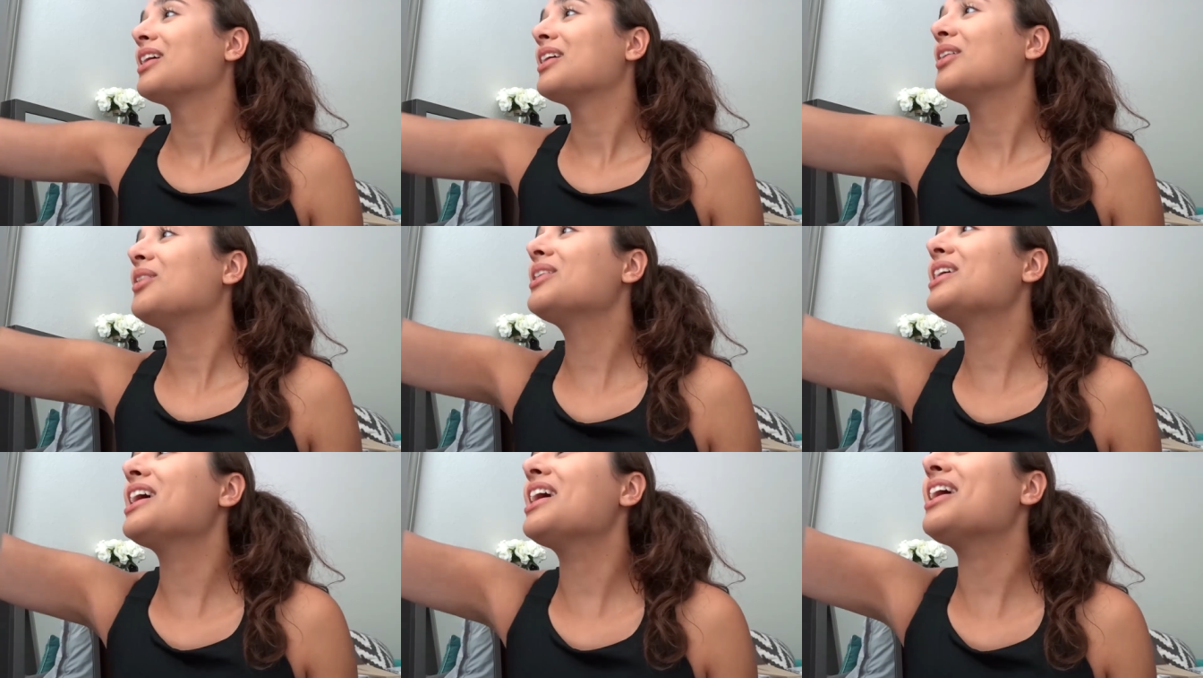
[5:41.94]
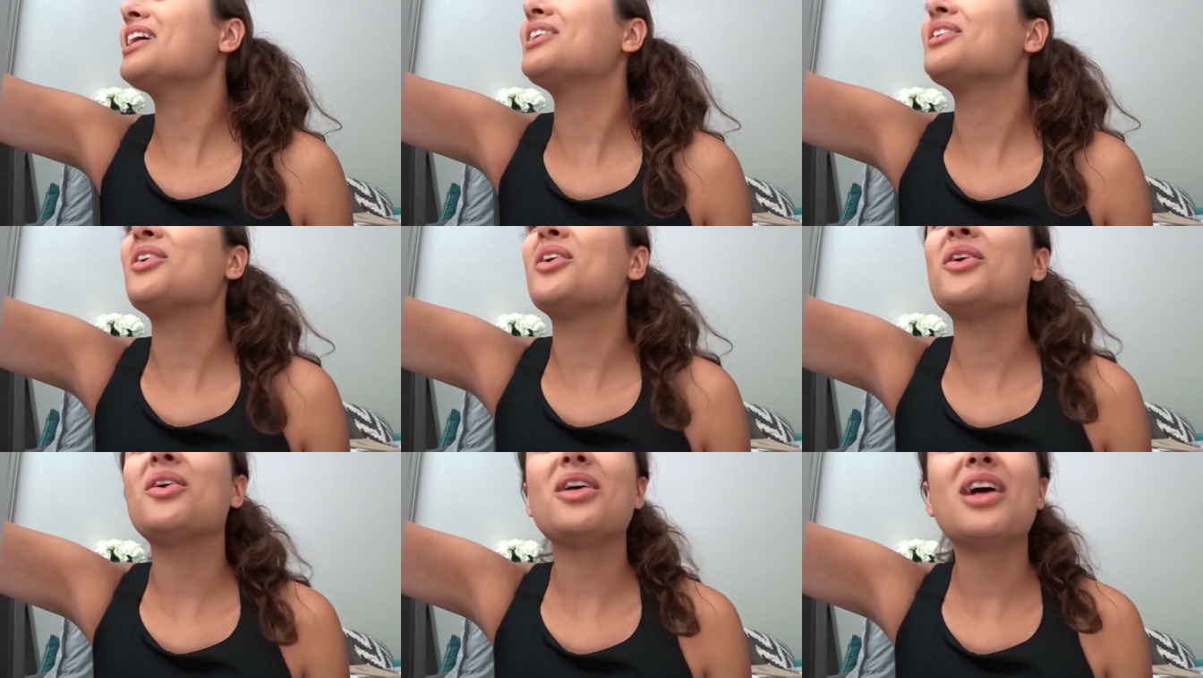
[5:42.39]
Oh yeah,
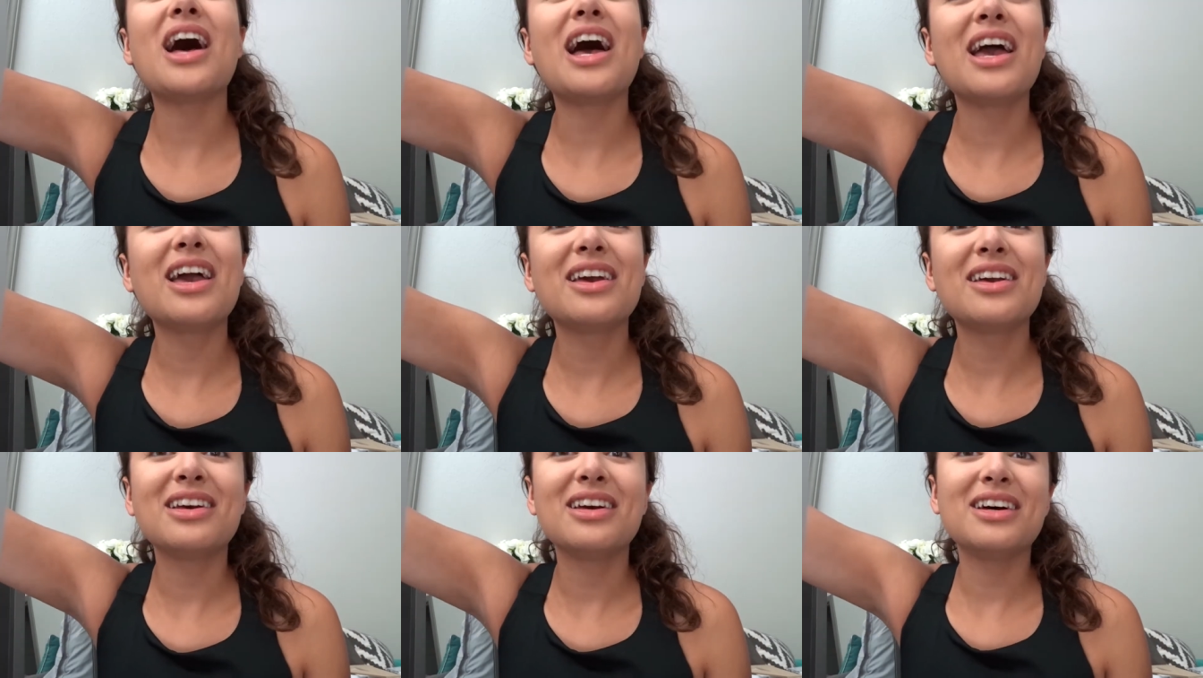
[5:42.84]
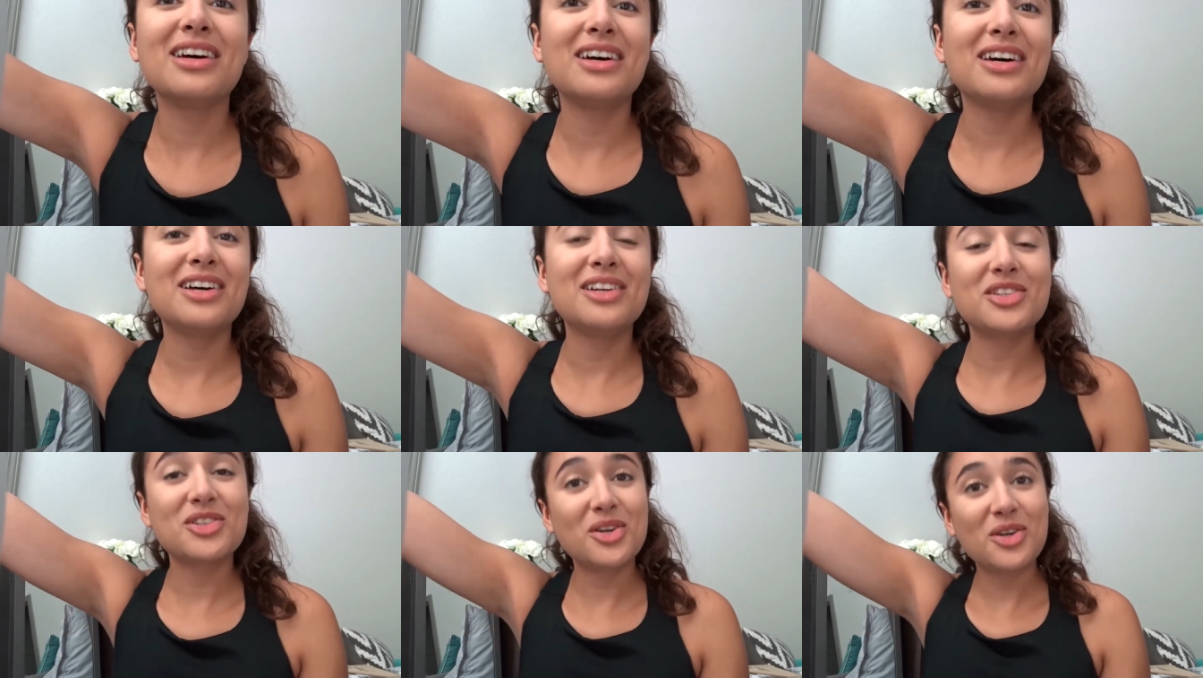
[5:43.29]
y'all, I
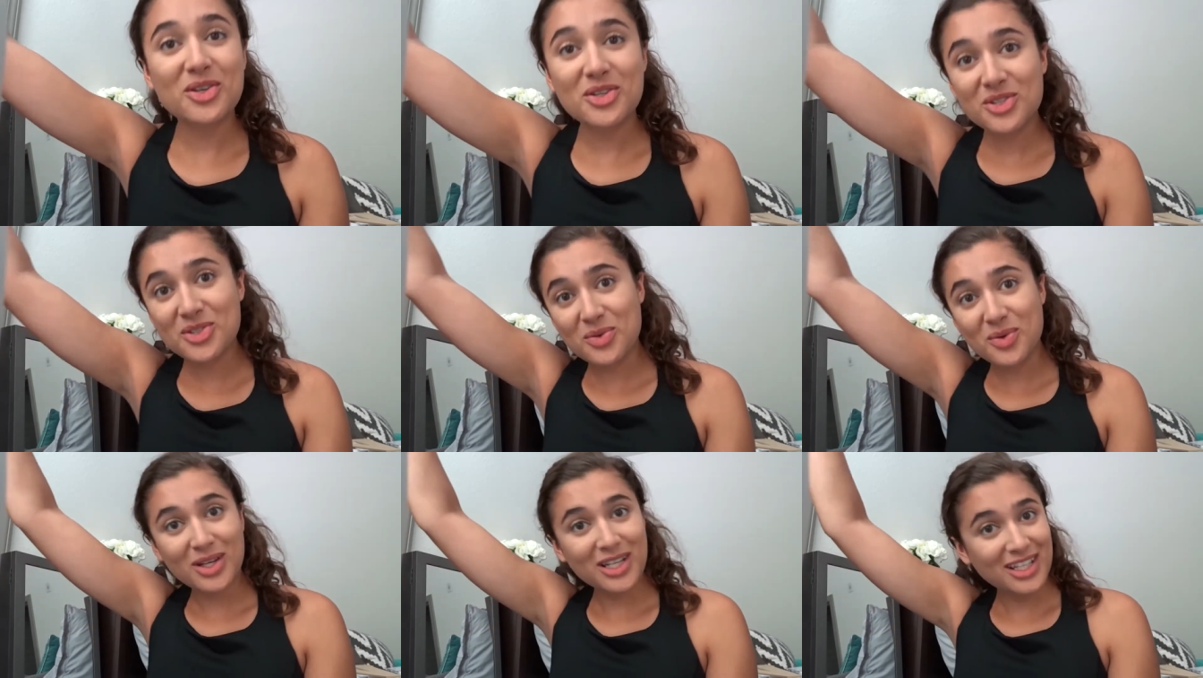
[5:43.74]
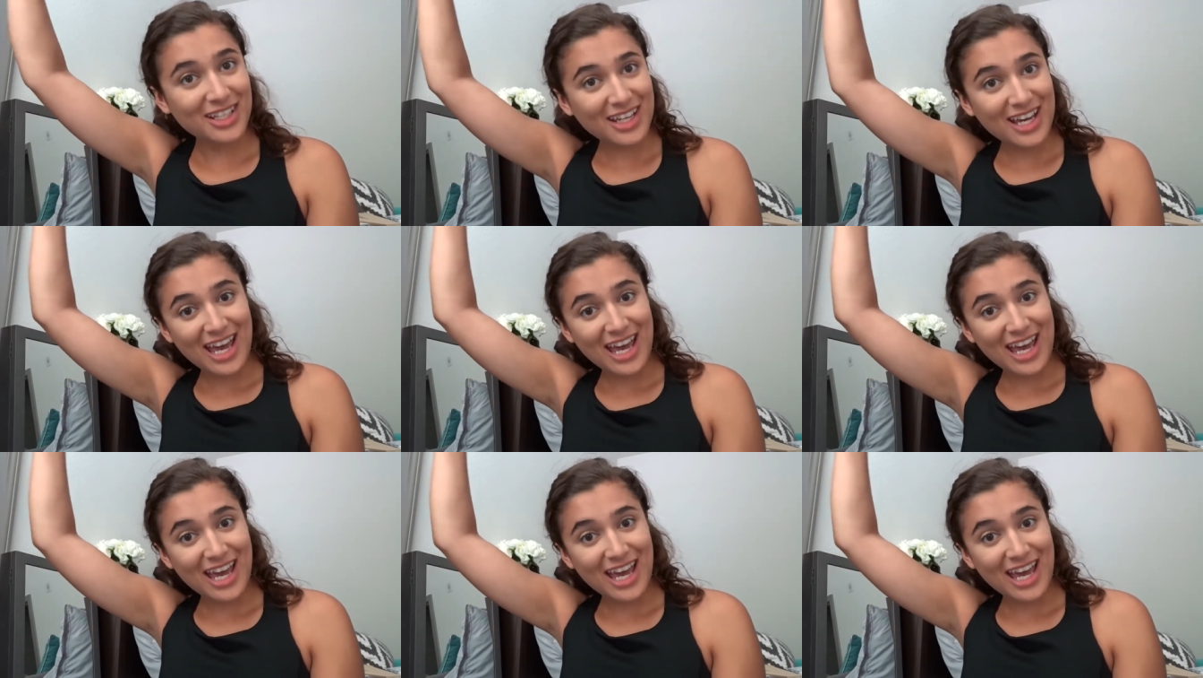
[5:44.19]
uh, turned 20.